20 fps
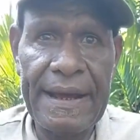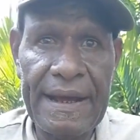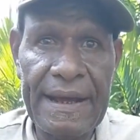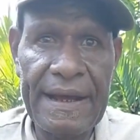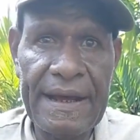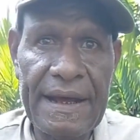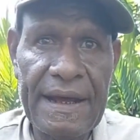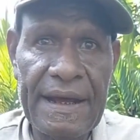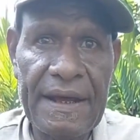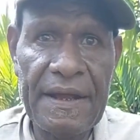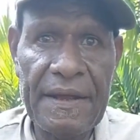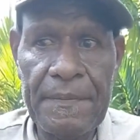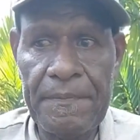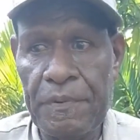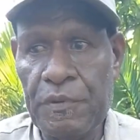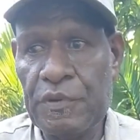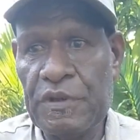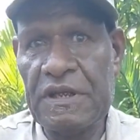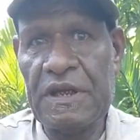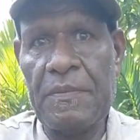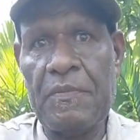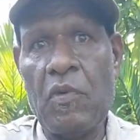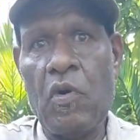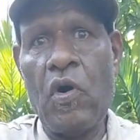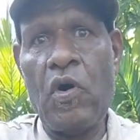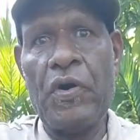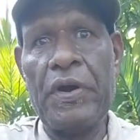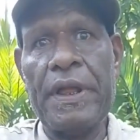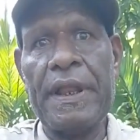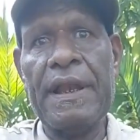They put some oil
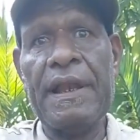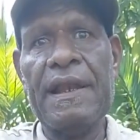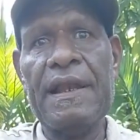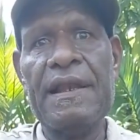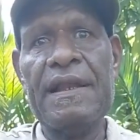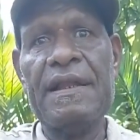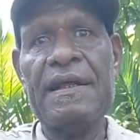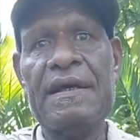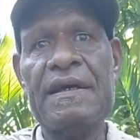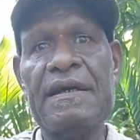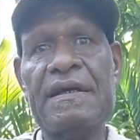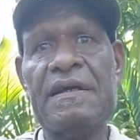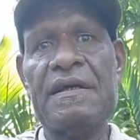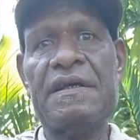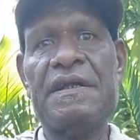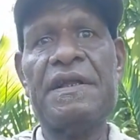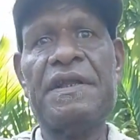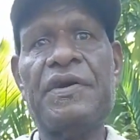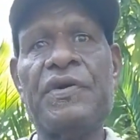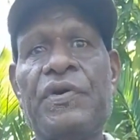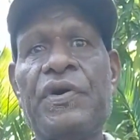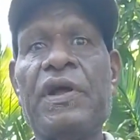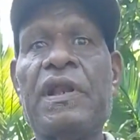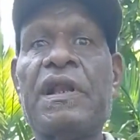coming out